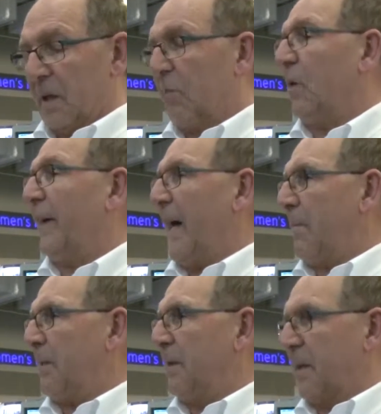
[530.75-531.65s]
What
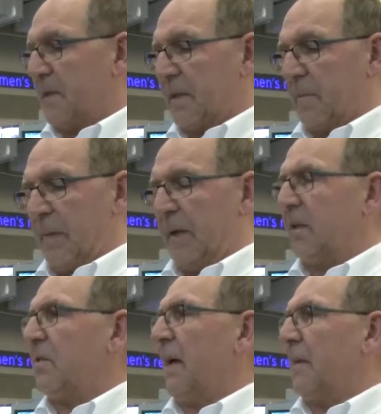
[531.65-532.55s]
happens is that many
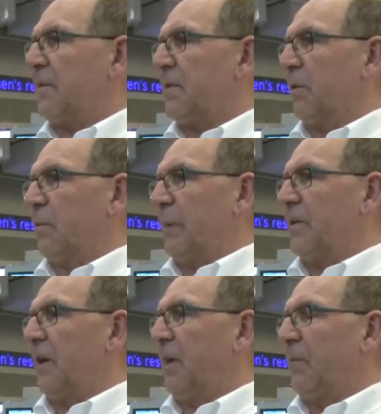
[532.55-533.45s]
times your
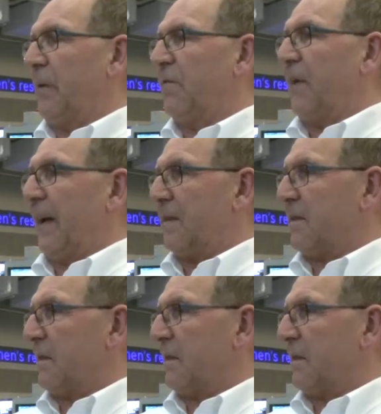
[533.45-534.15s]
material will flex,